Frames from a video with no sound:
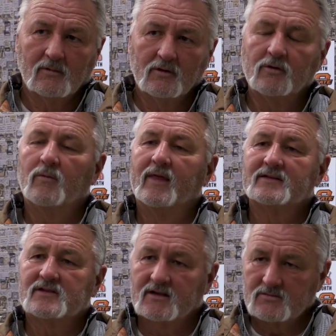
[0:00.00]

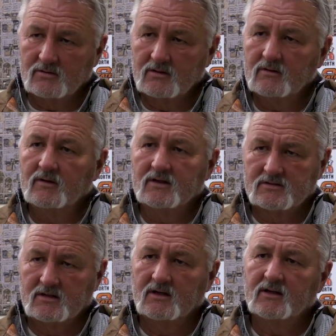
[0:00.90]
That's actually
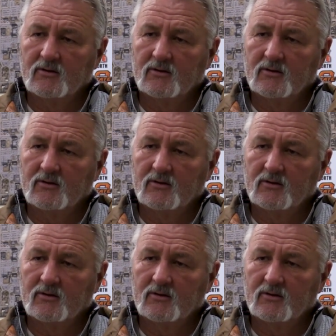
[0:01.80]
inside.